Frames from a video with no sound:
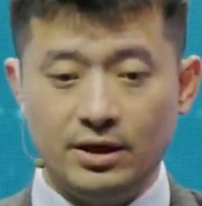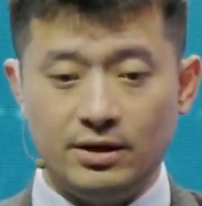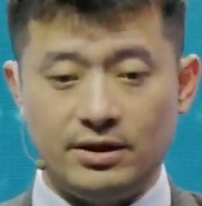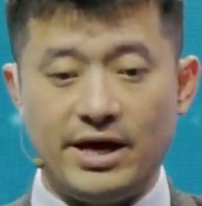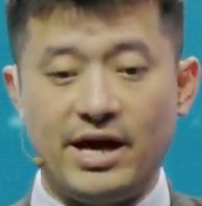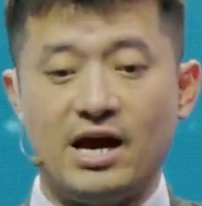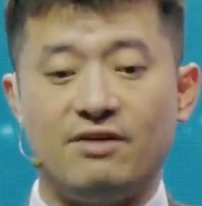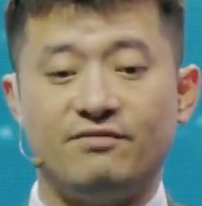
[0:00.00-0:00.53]
they
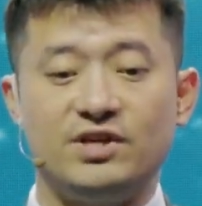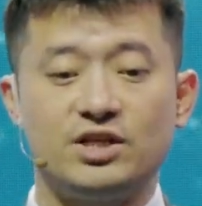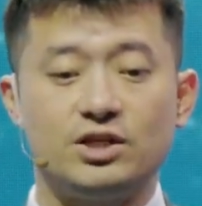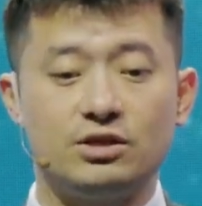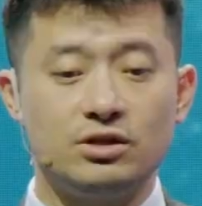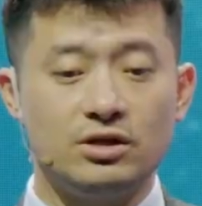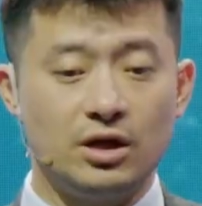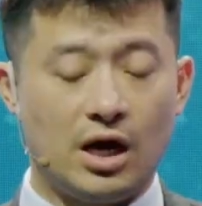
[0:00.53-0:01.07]
have this
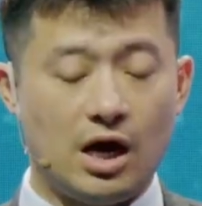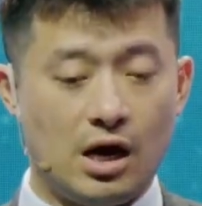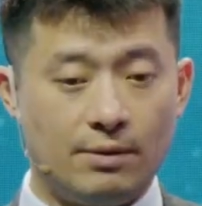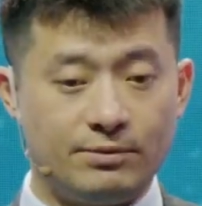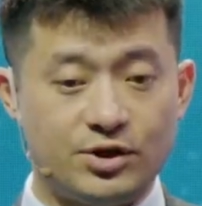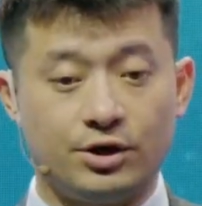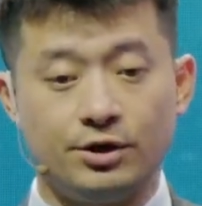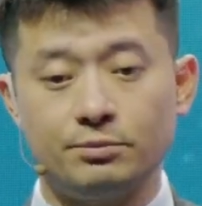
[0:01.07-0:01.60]

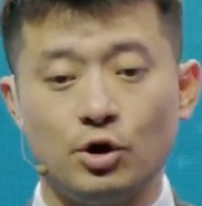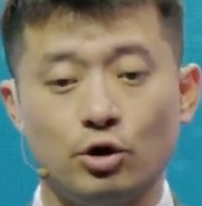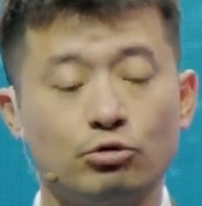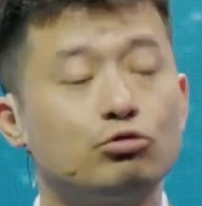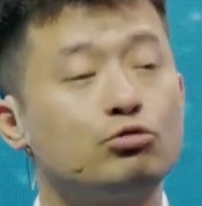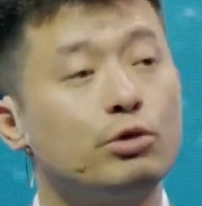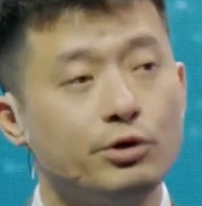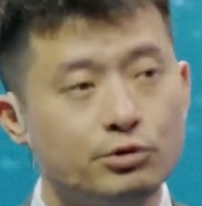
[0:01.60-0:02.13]
term called
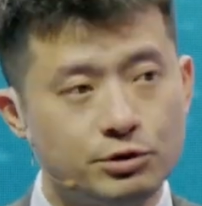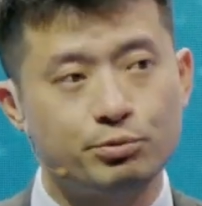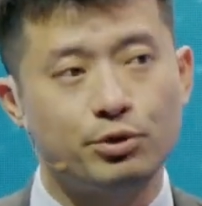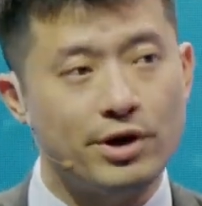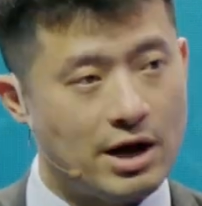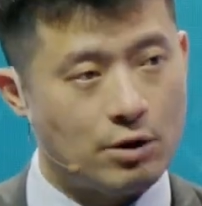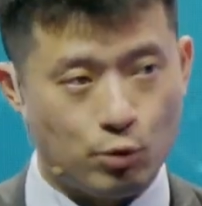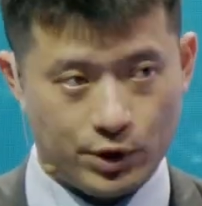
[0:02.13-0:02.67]
gross
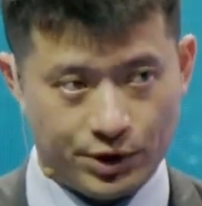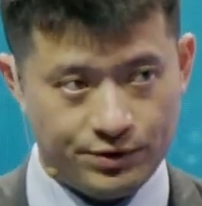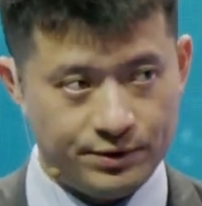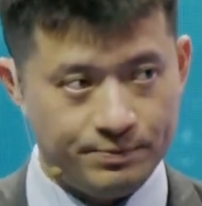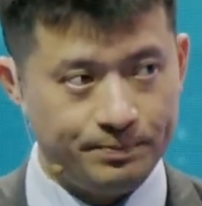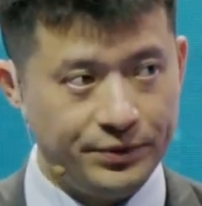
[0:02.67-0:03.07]
product worth.